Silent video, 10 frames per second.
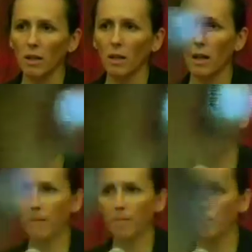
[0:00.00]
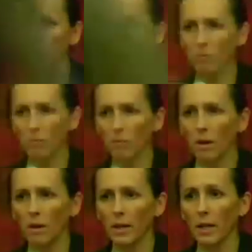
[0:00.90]

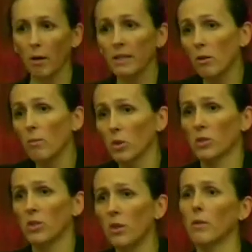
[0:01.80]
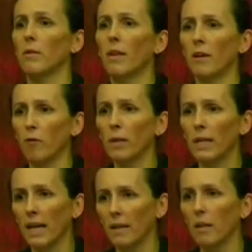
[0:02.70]
You know, it's almost certain that if we
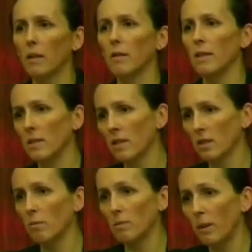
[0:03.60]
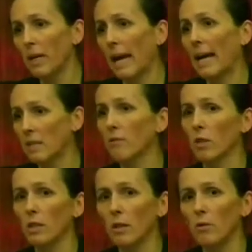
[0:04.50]
get these systems being
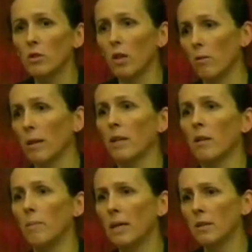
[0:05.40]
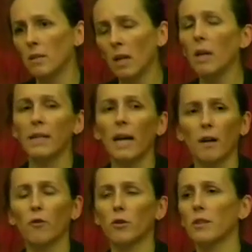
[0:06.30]
actively used on a regular basis, yeah,
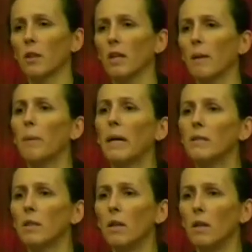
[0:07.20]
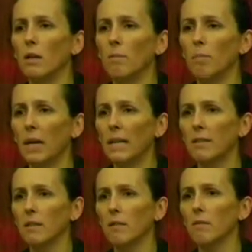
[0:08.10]
of course they're going to get banned.
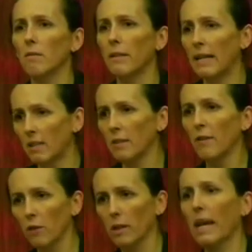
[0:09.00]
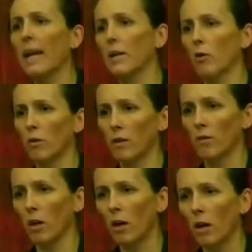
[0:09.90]
But that's a different category of
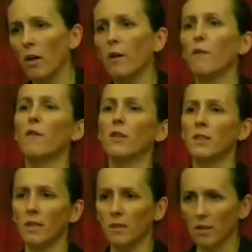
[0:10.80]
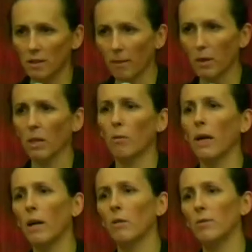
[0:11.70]
law versus something
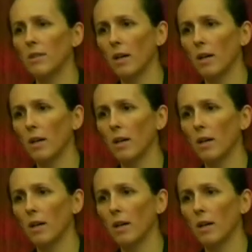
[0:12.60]
around